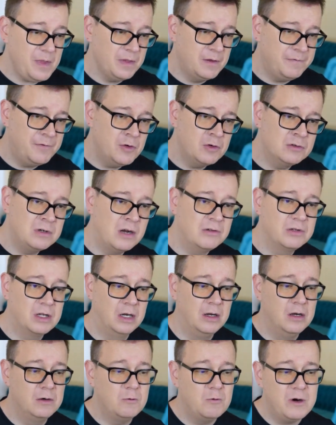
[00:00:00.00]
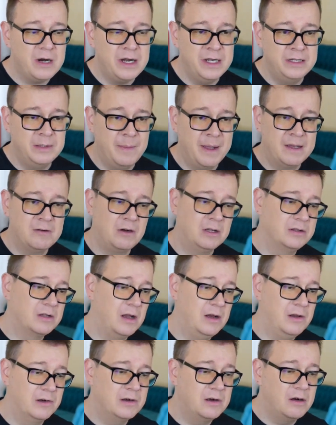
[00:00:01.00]
The foreground color white, the background
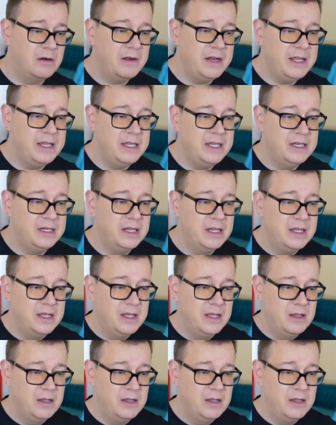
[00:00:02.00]
color green,